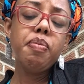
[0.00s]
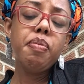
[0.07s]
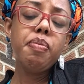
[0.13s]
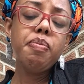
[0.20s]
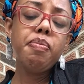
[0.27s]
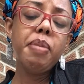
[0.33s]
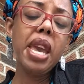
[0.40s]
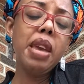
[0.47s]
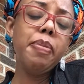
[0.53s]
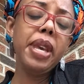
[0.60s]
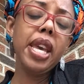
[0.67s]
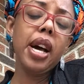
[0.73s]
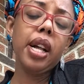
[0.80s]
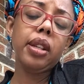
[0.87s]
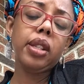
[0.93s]
Maybe
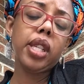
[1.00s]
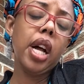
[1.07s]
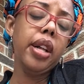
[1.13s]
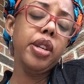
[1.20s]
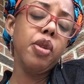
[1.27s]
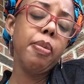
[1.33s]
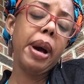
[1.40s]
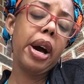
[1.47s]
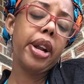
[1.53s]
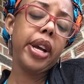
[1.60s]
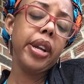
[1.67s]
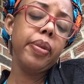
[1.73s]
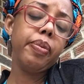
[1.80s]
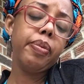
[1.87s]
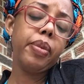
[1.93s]
I'll tell you about it
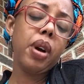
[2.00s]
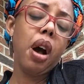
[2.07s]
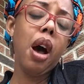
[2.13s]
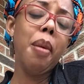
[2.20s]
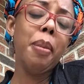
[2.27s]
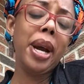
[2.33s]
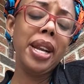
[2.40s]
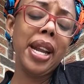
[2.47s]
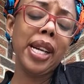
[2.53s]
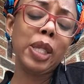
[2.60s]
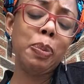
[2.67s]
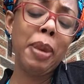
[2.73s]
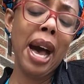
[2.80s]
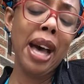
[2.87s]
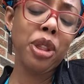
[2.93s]
on my next
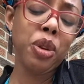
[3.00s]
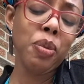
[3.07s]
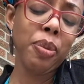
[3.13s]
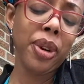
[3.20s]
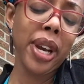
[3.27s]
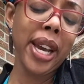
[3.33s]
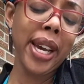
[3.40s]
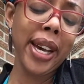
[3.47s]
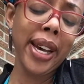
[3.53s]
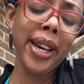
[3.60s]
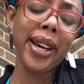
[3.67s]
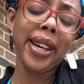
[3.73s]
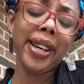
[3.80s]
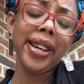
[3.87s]
bathroom break.